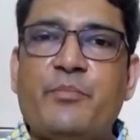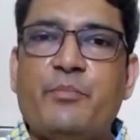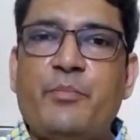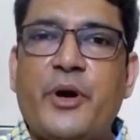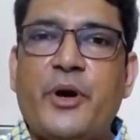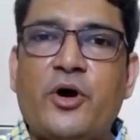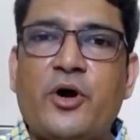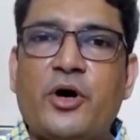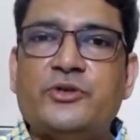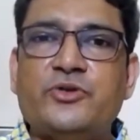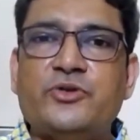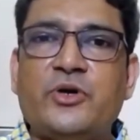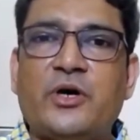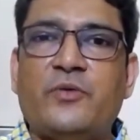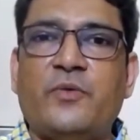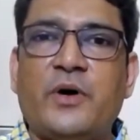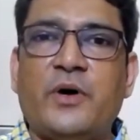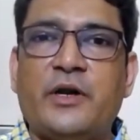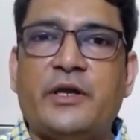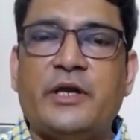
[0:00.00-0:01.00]
Because you
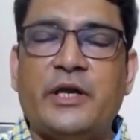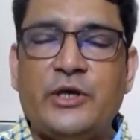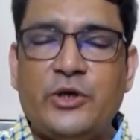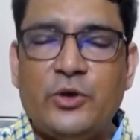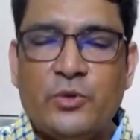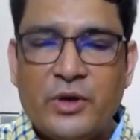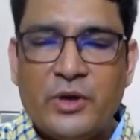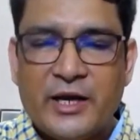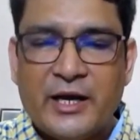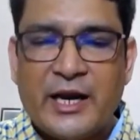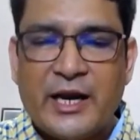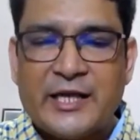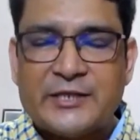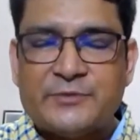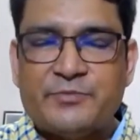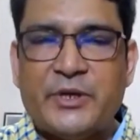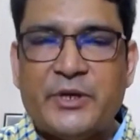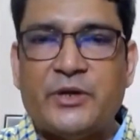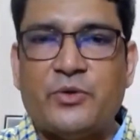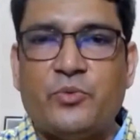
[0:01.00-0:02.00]
are working, you will
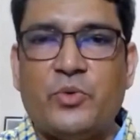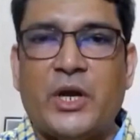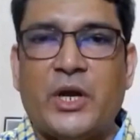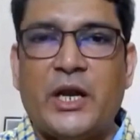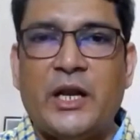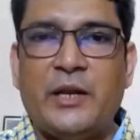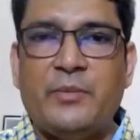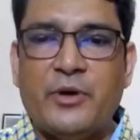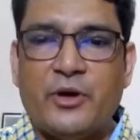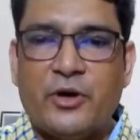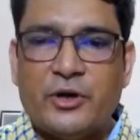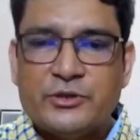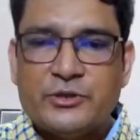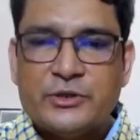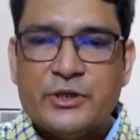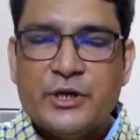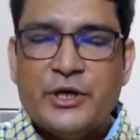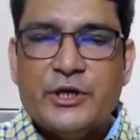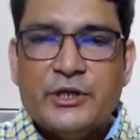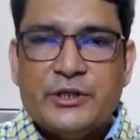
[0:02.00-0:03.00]
grasp it quickly,
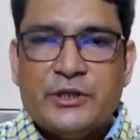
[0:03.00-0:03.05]
because